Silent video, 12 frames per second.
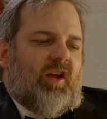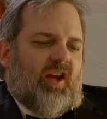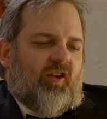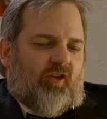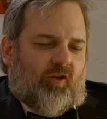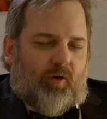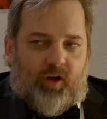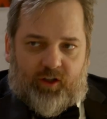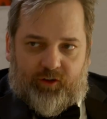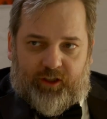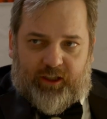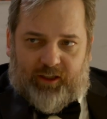
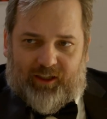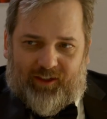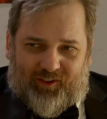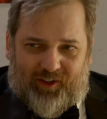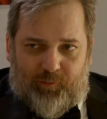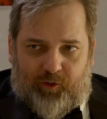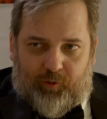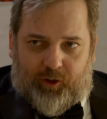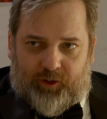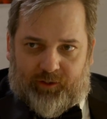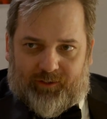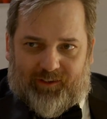historically, it seems you
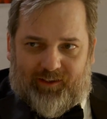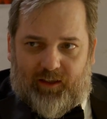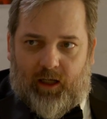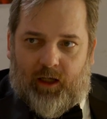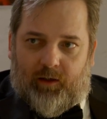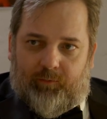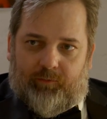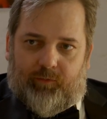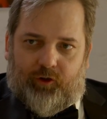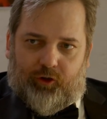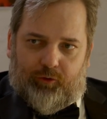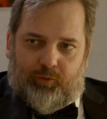couldn't. Um,
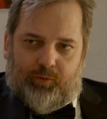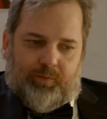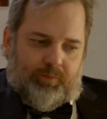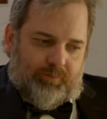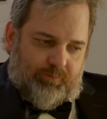you